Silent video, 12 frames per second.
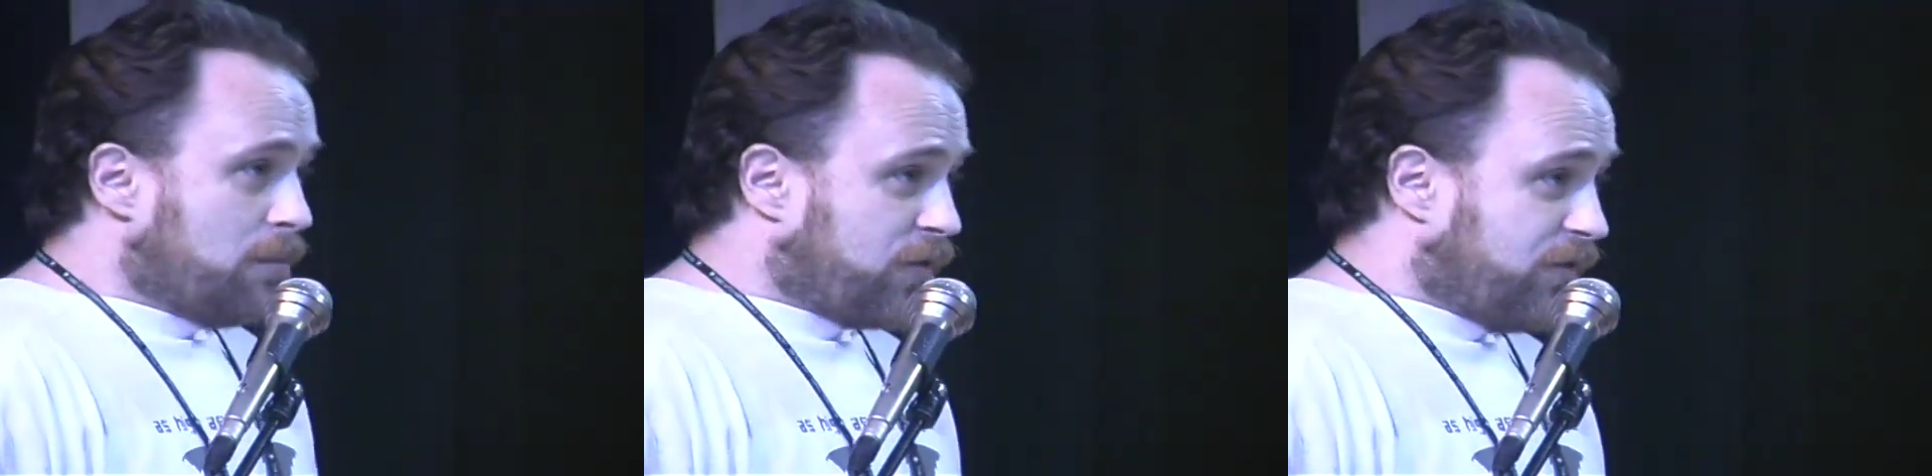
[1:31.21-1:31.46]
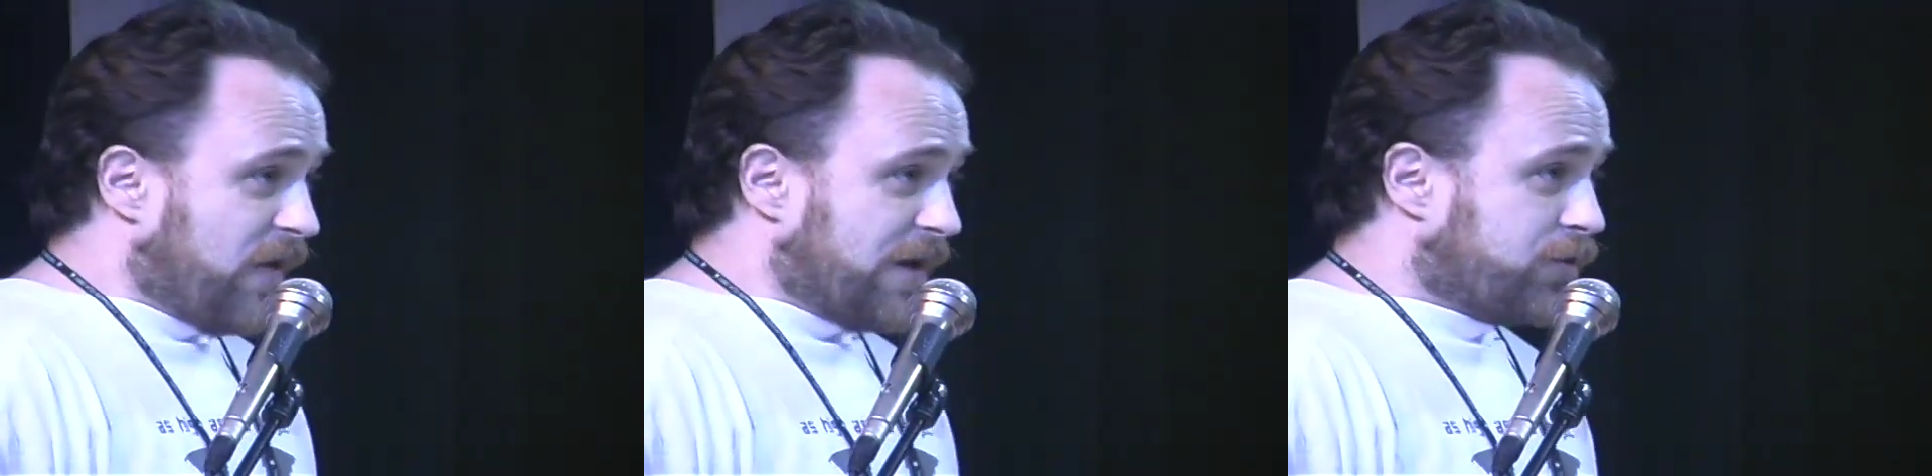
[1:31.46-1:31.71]

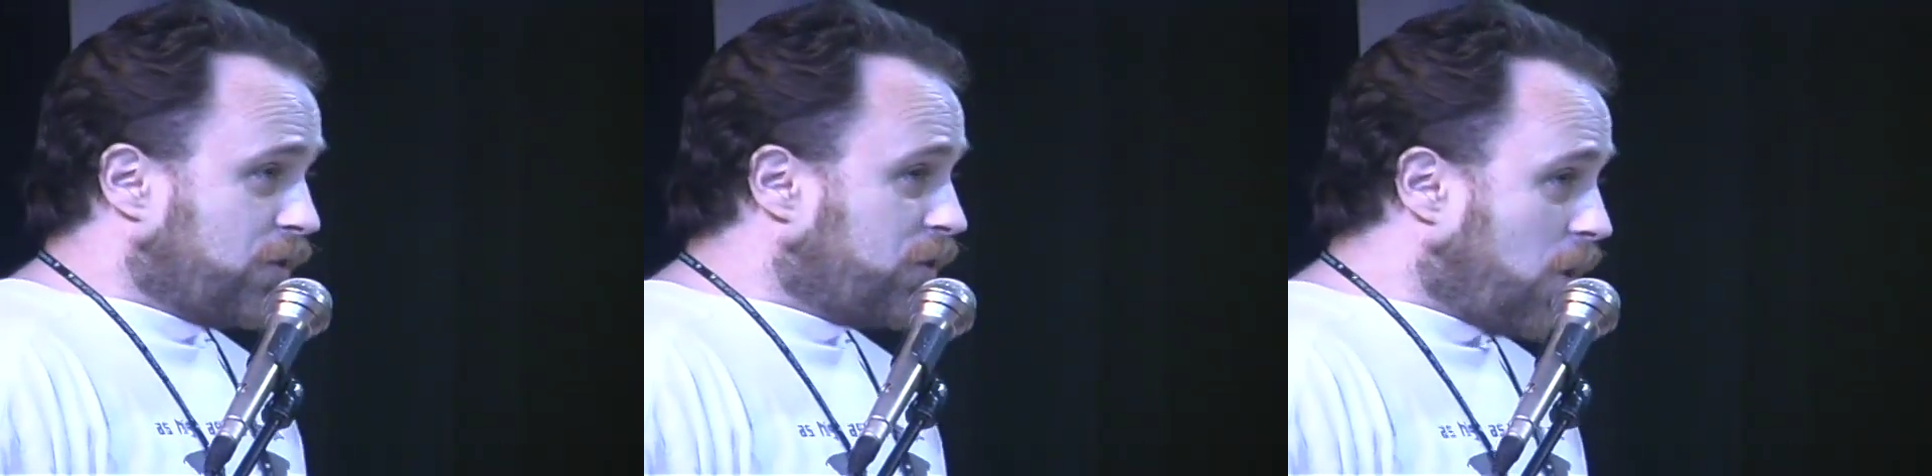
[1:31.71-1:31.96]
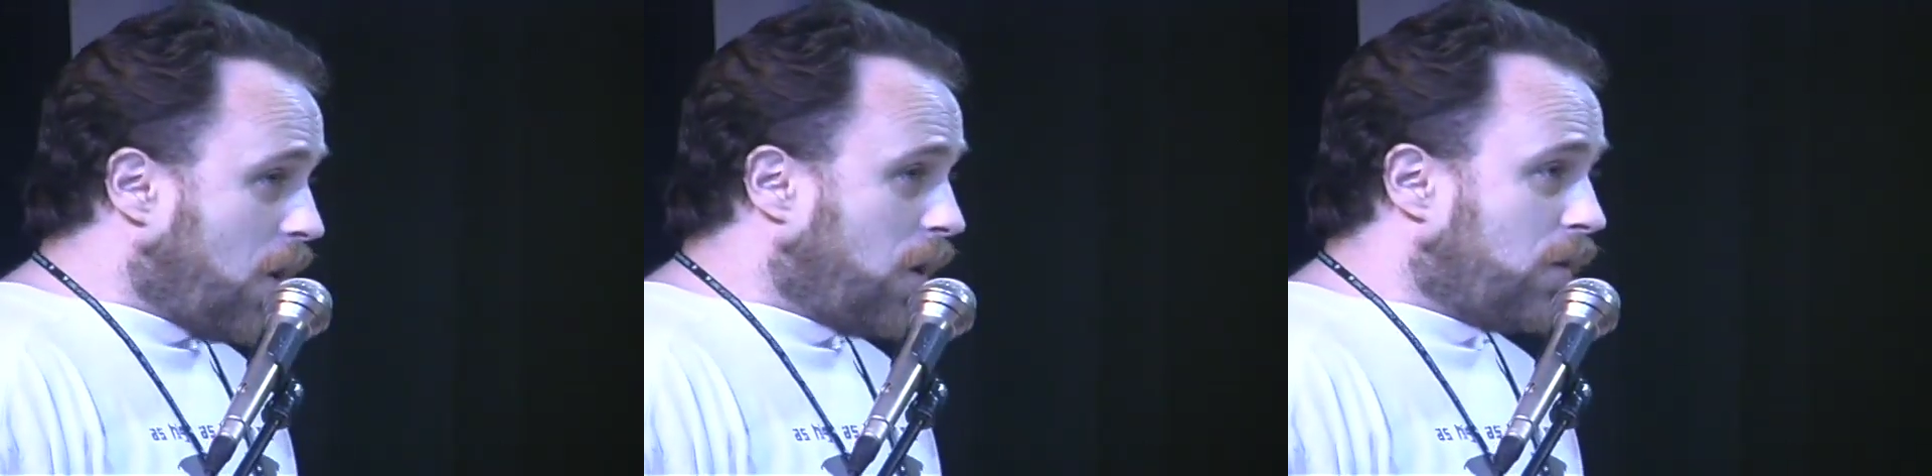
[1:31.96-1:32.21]
Professor
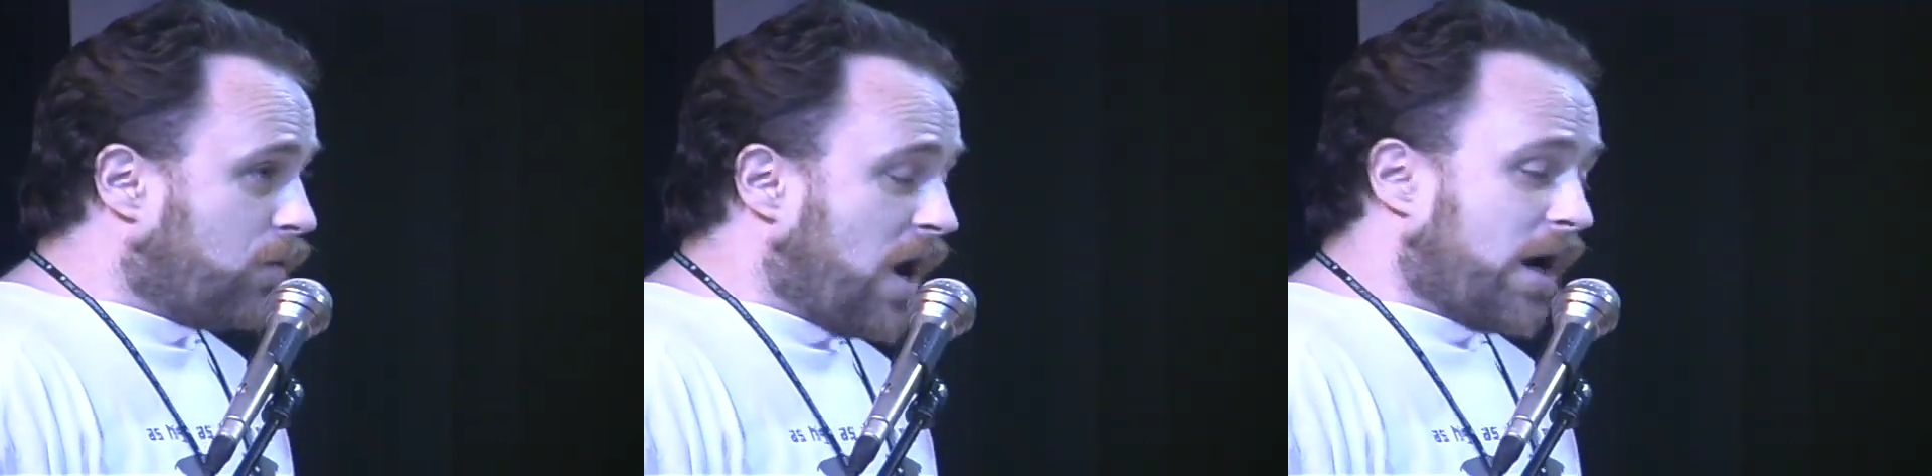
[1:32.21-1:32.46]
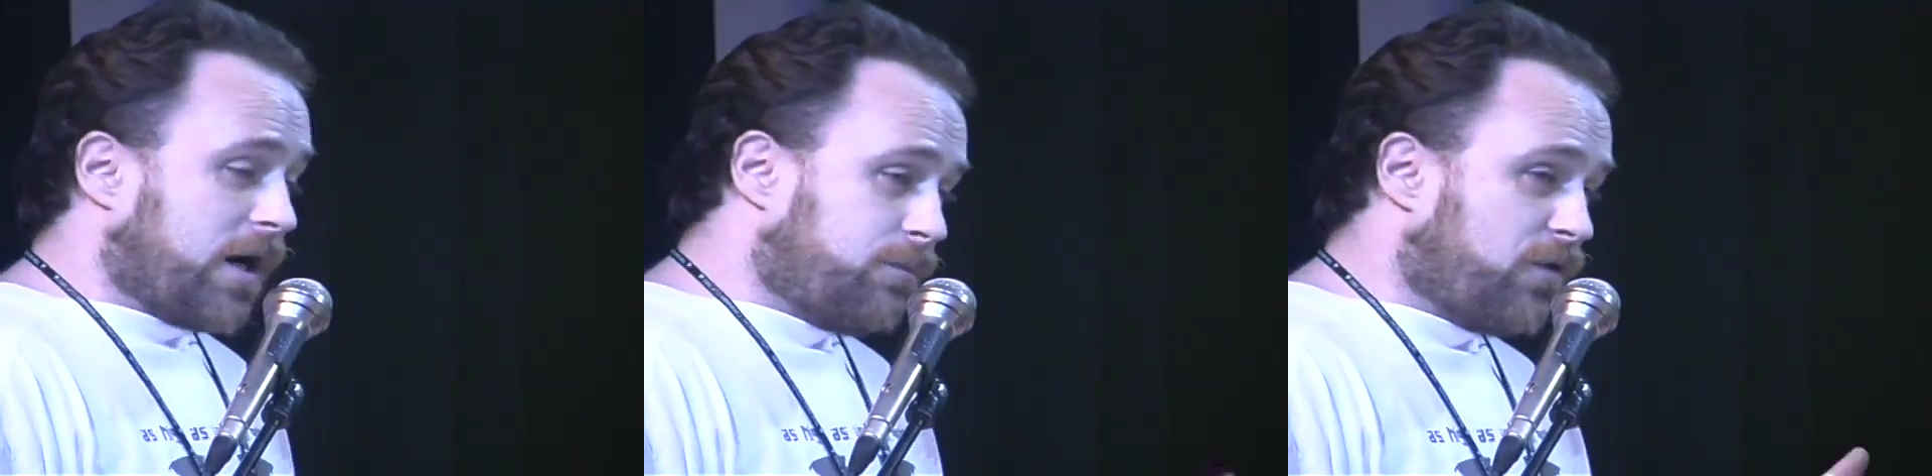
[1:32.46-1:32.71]
Carl
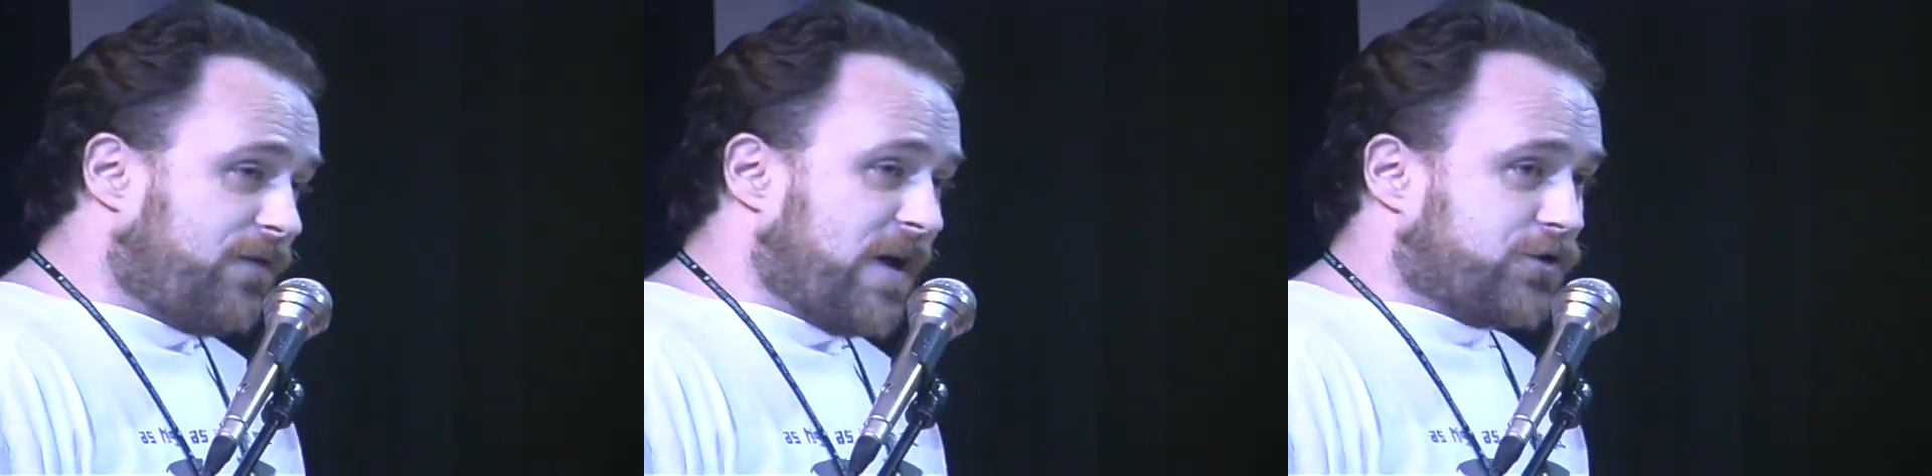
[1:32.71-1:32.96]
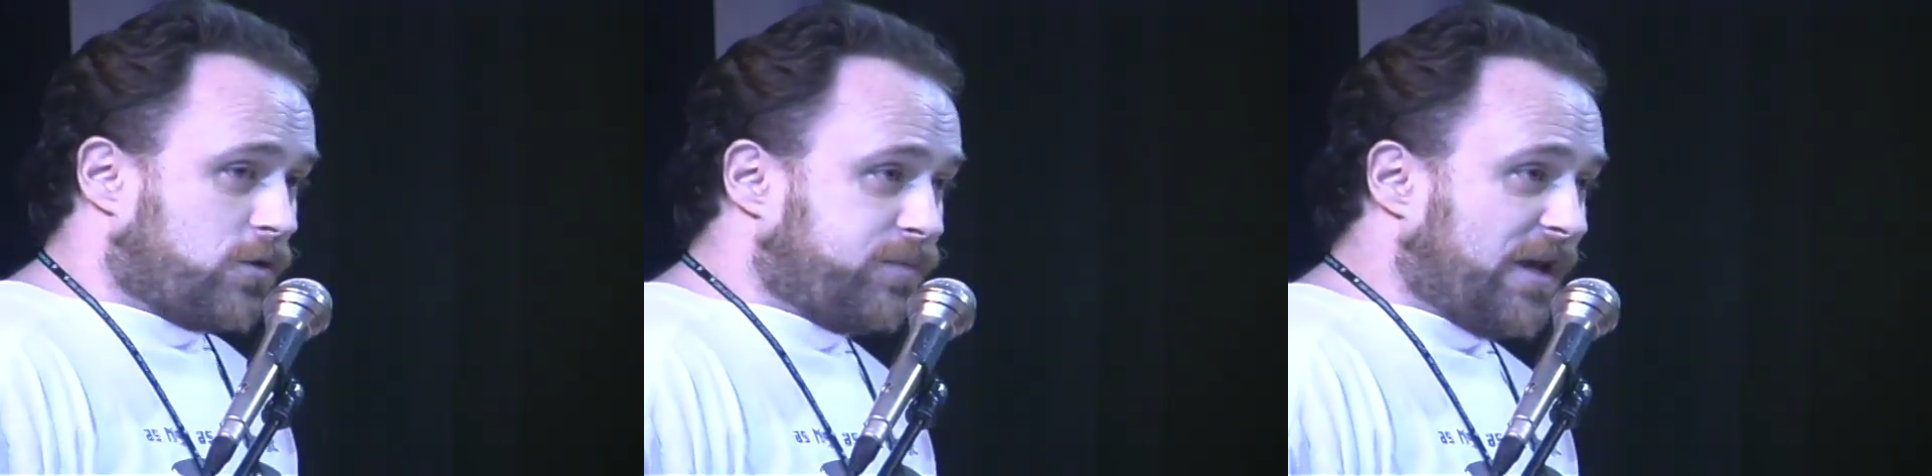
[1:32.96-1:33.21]
Ruck, and Professor
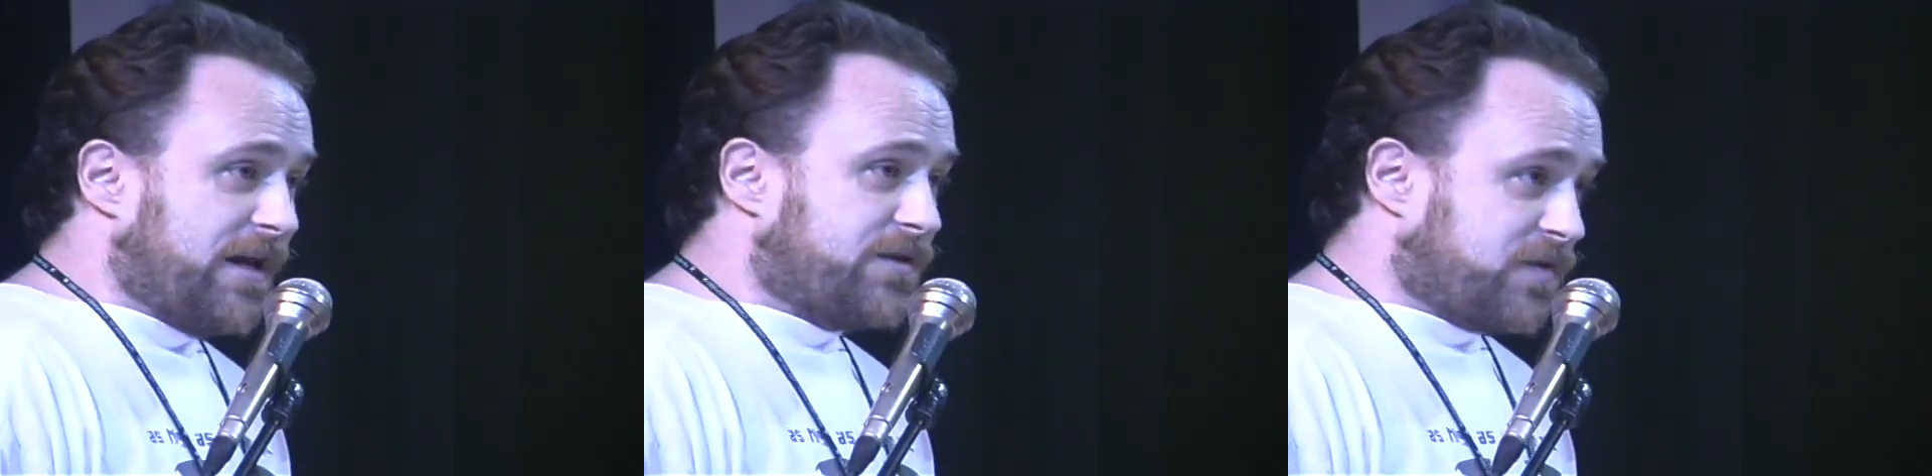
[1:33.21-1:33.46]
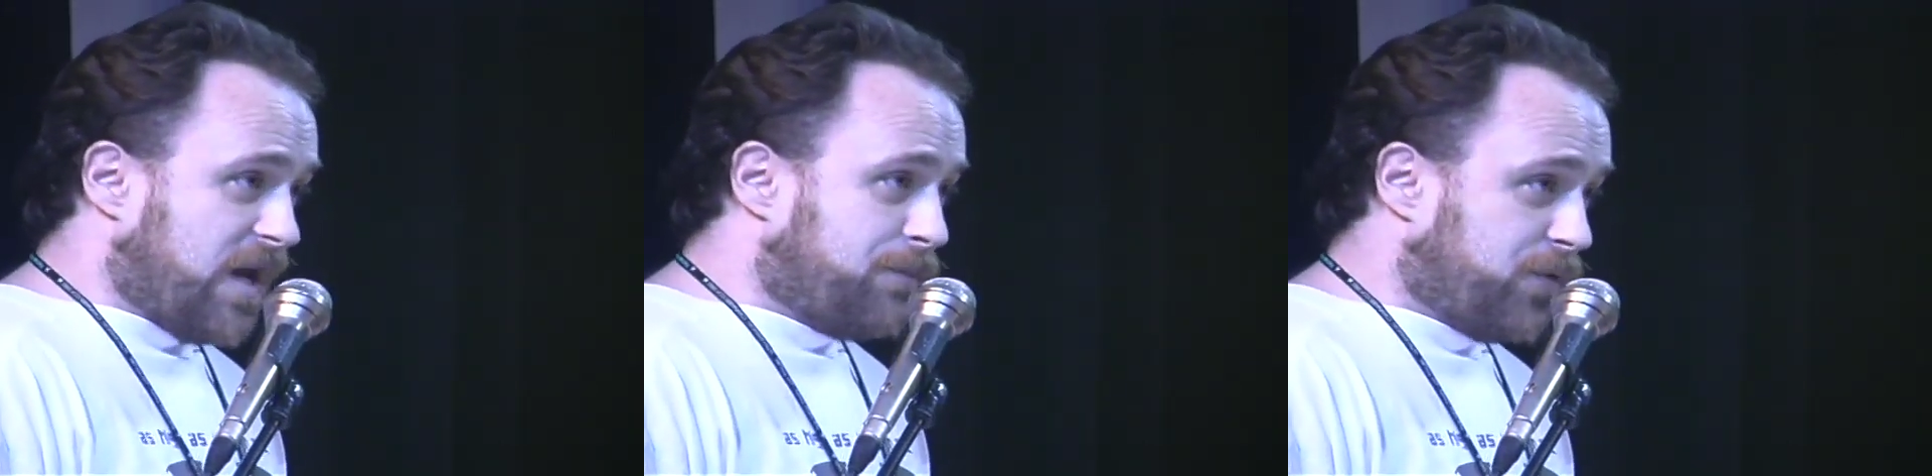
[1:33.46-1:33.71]

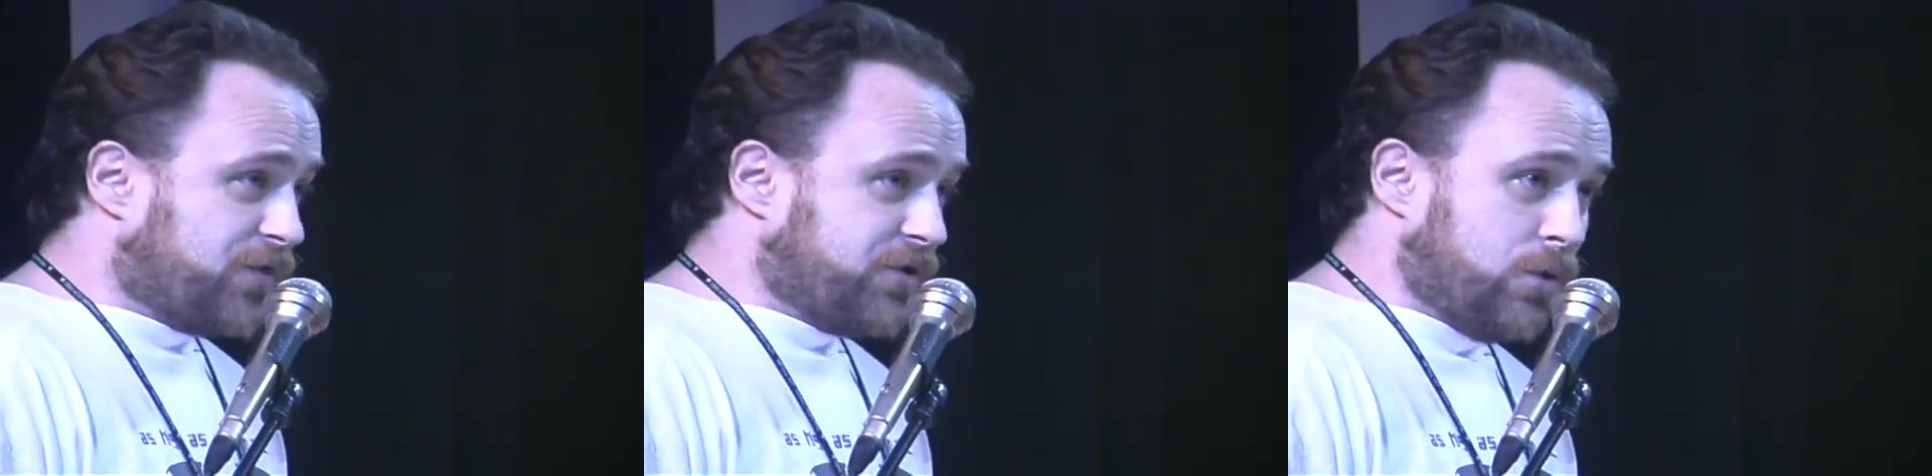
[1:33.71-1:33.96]
Blaise Staples,